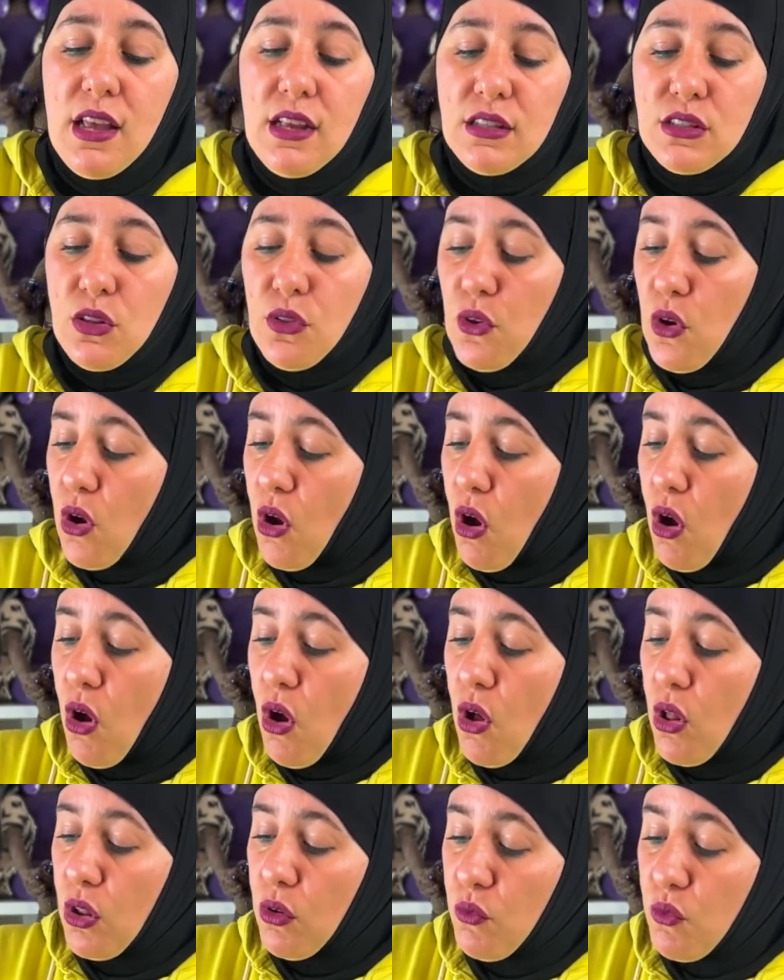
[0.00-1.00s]
So they're
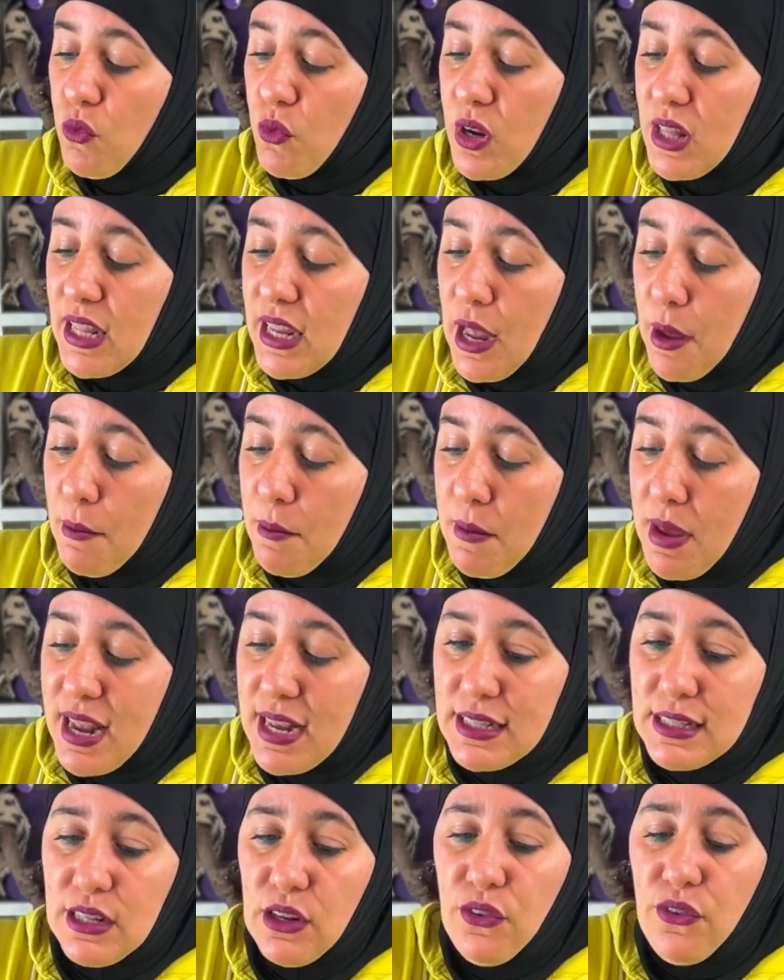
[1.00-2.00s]
all really
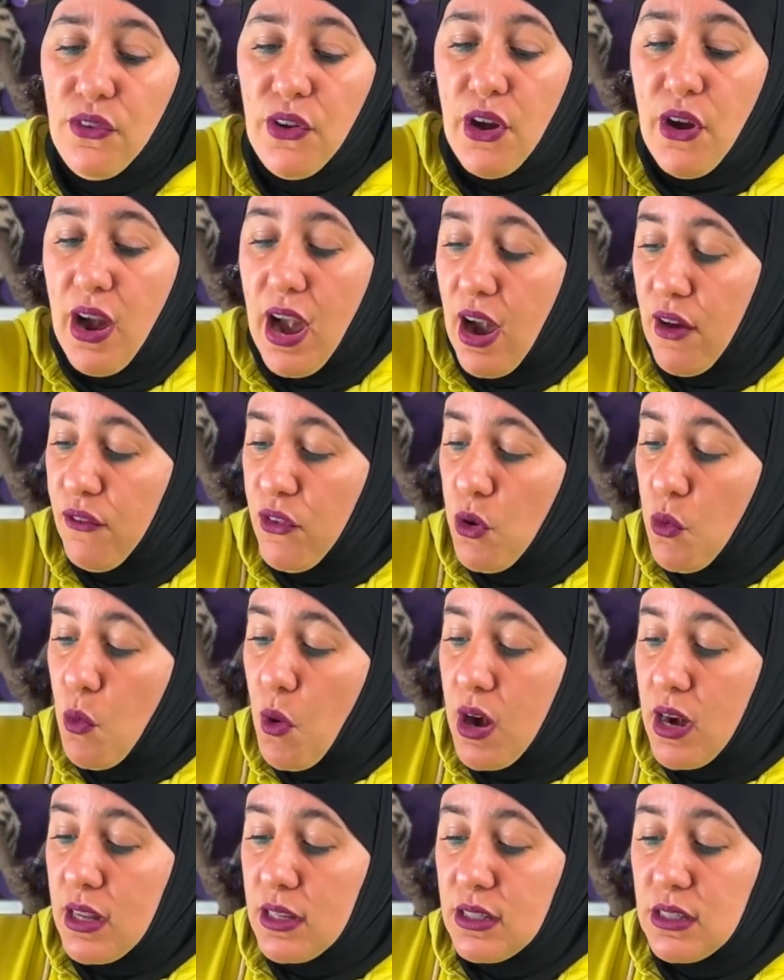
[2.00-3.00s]
amazing for your hair. If you
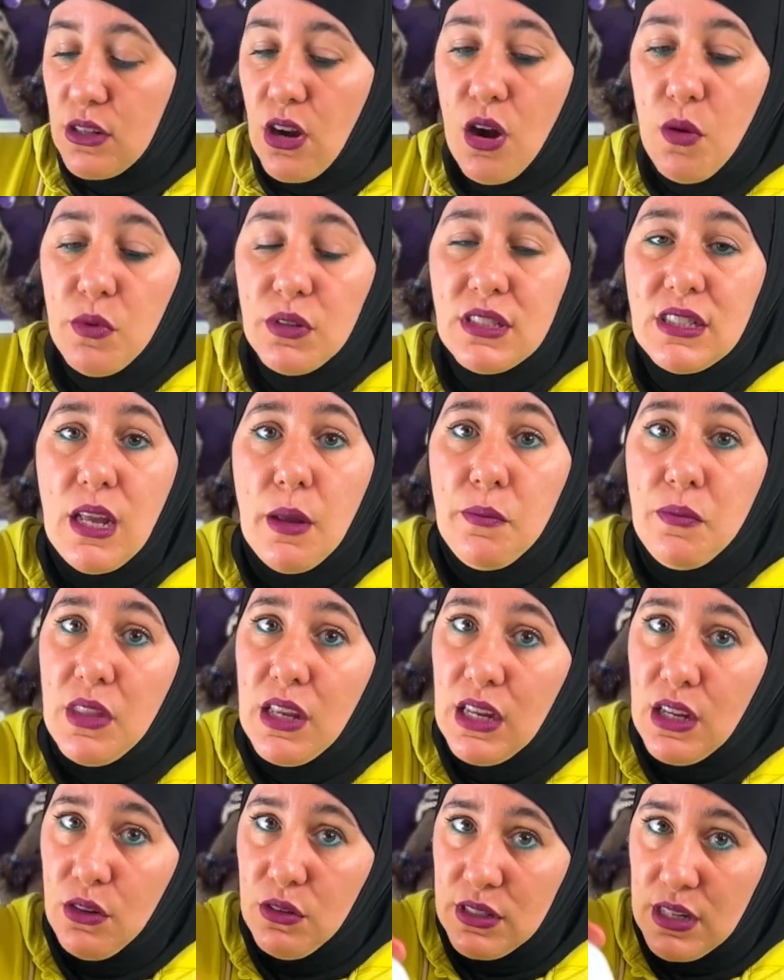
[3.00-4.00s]
want to start with
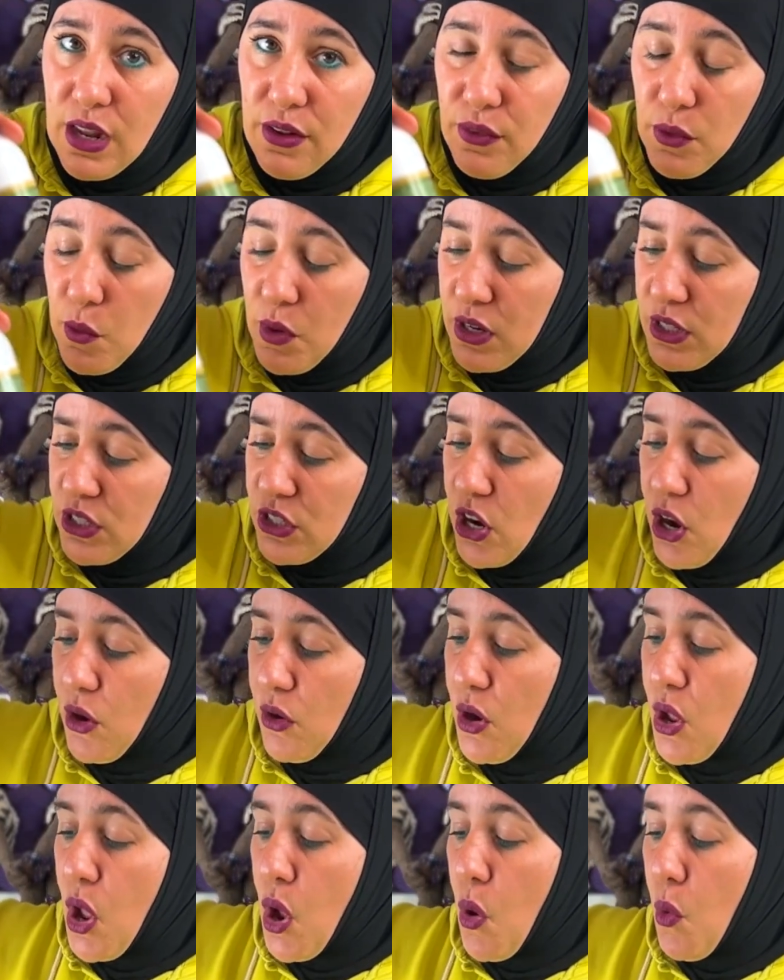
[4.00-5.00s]
something, you definitely want to
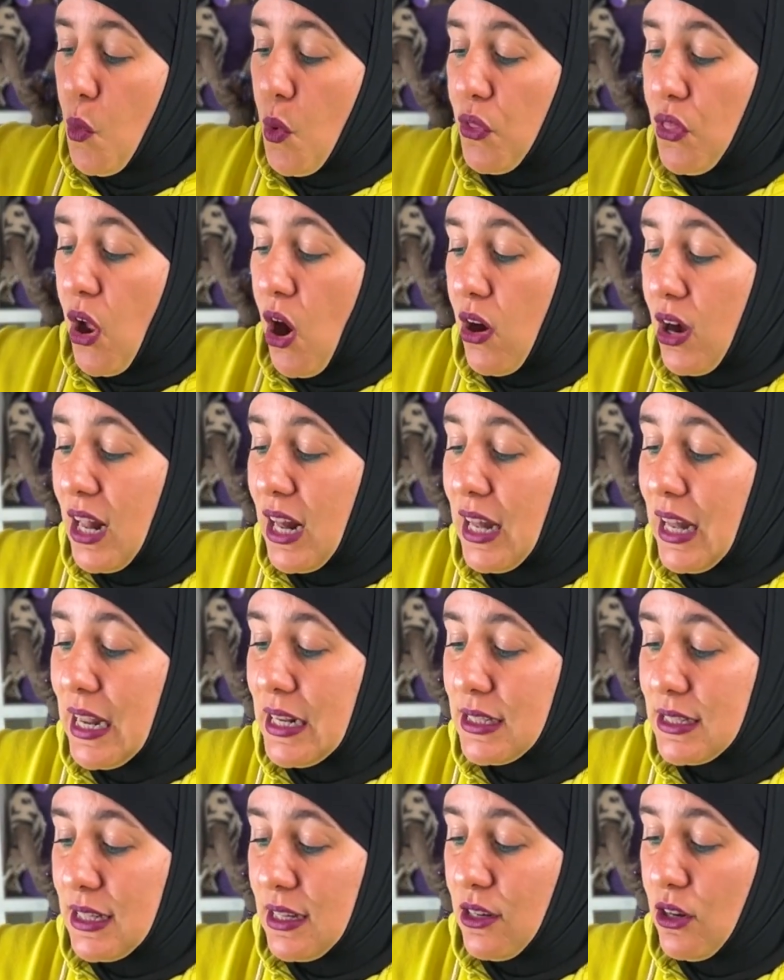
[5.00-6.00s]
start with our
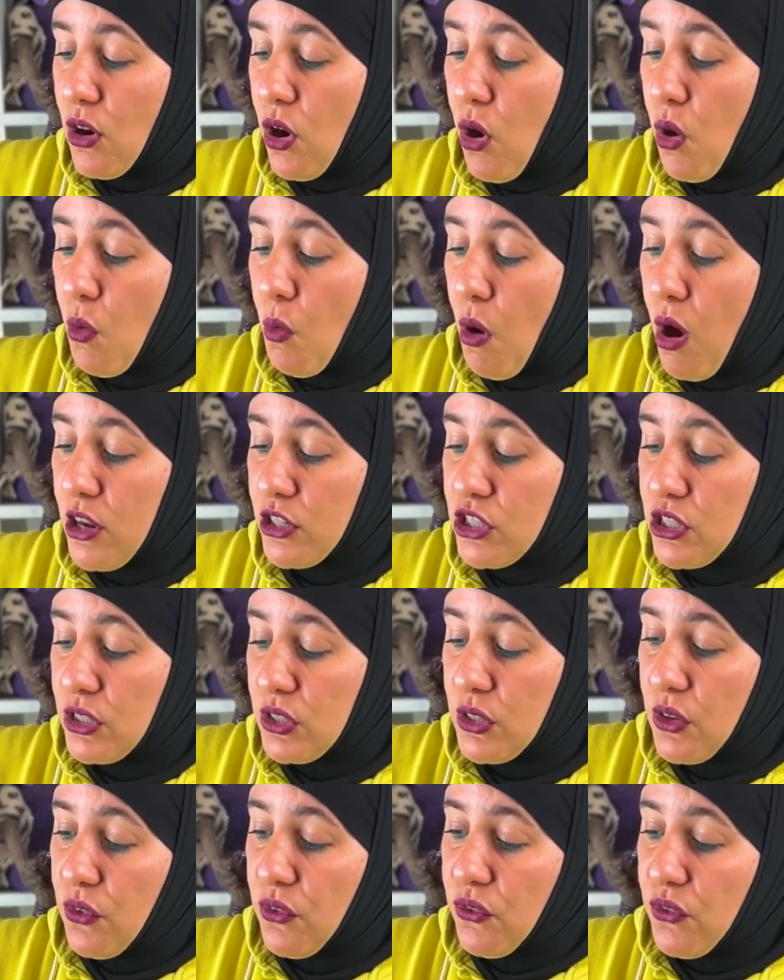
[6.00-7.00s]
cleansing
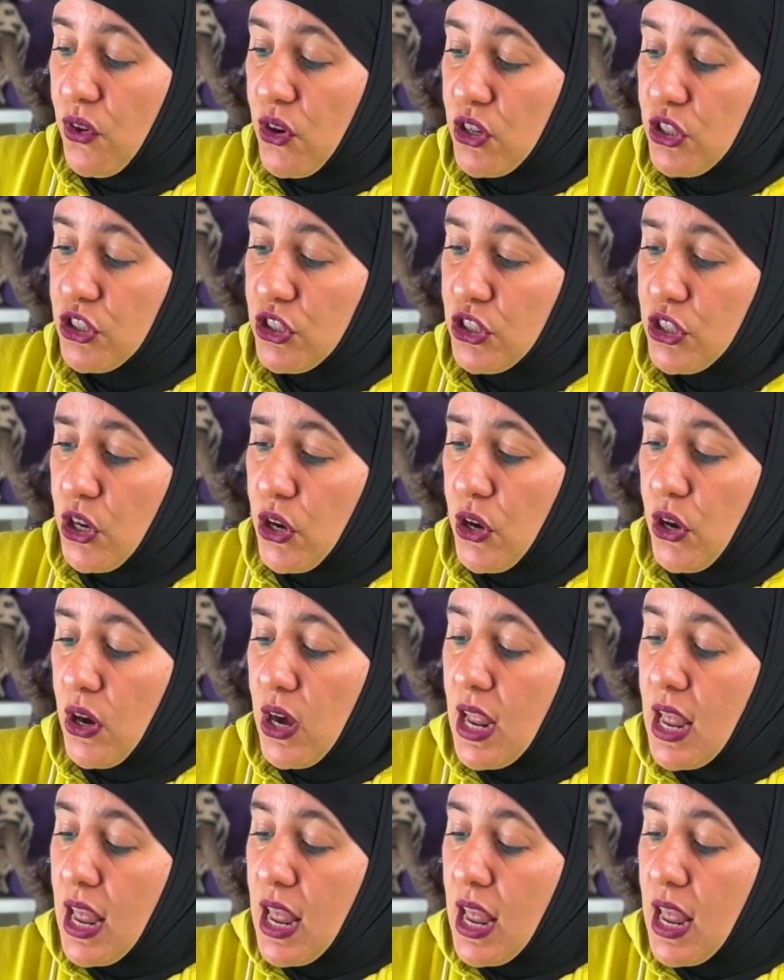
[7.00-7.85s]
co-washes for sure.